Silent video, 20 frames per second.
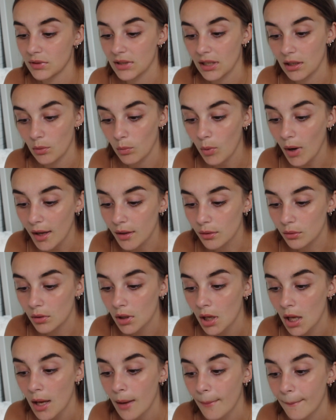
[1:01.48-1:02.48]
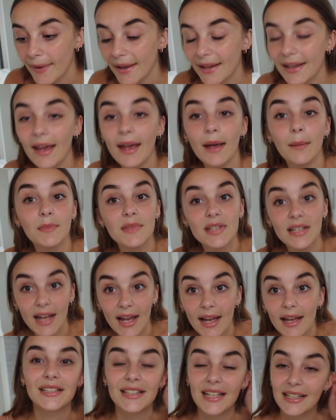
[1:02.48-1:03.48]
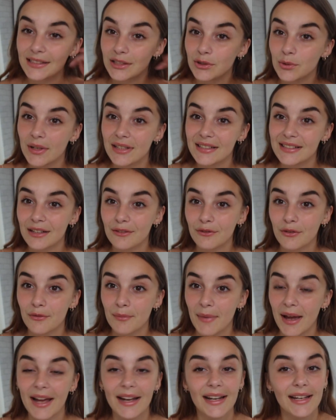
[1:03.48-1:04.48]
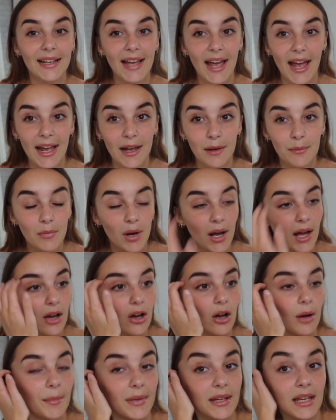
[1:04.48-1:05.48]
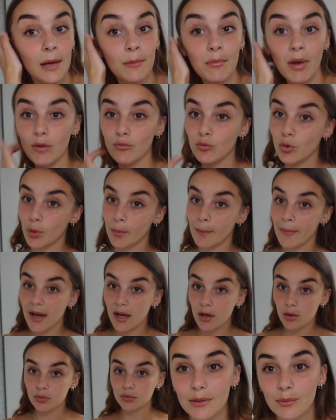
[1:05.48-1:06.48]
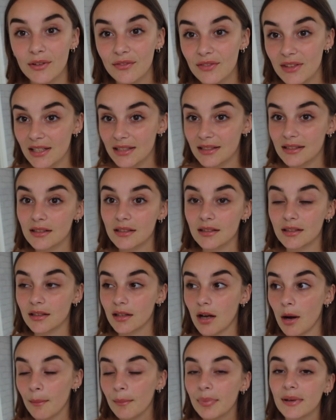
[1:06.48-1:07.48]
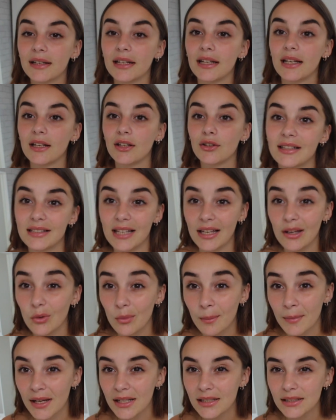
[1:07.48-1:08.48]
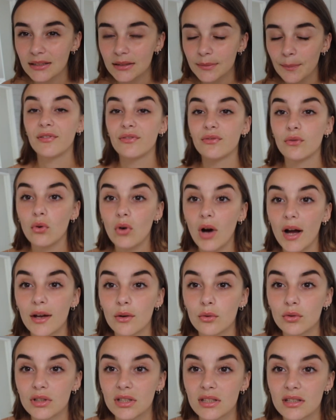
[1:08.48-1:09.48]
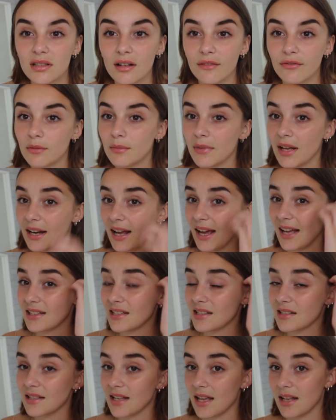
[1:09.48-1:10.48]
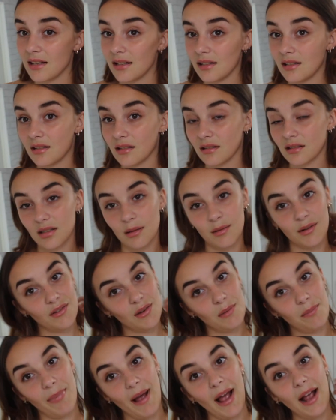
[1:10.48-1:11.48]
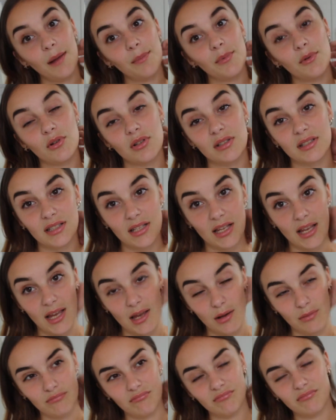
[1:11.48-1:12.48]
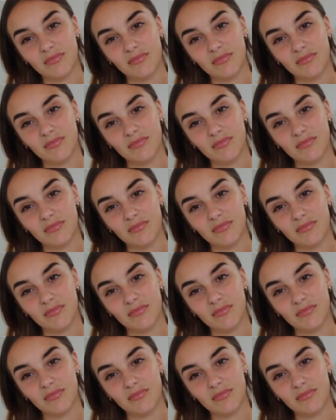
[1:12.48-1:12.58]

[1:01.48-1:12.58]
will take a while, but it came today. Today's the 26th of May and it came by Royal Mail. With this company, it's hit or miss. Before, I ordered stuff from there and I had to send some of it back because it